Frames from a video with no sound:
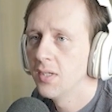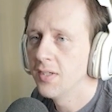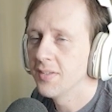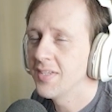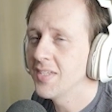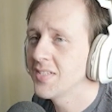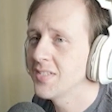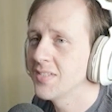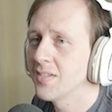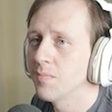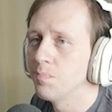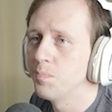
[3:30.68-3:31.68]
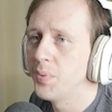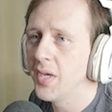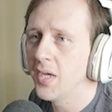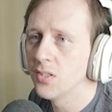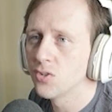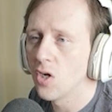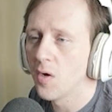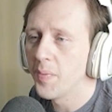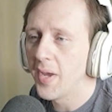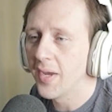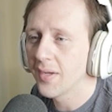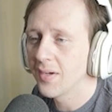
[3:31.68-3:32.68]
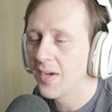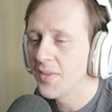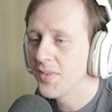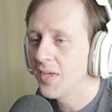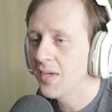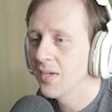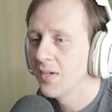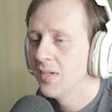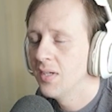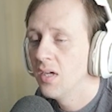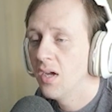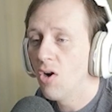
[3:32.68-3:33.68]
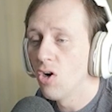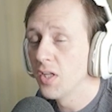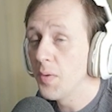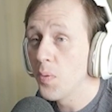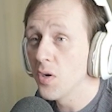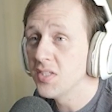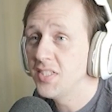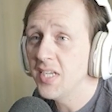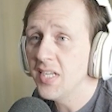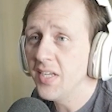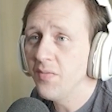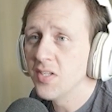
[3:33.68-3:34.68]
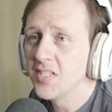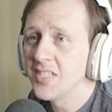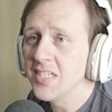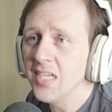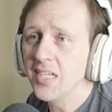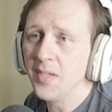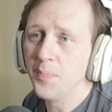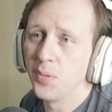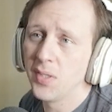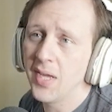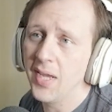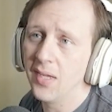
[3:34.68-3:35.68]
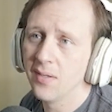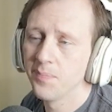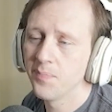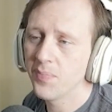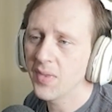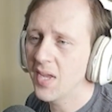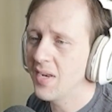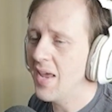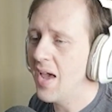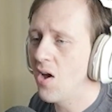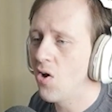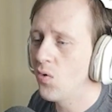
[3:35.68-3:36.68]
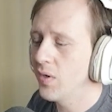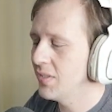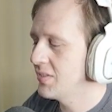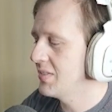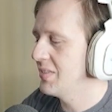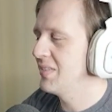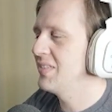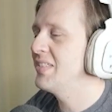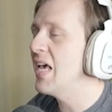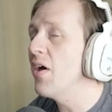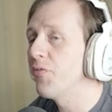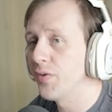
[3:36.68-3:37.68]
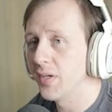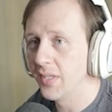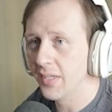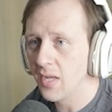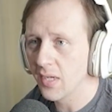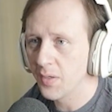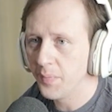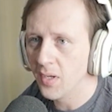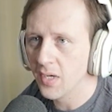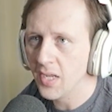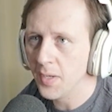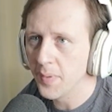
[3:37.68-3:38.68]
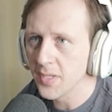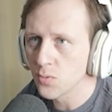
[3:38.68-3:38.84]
This is a big drawback. I think Early Bird didn't even see any play, and now it's definitely not going to be on anybody's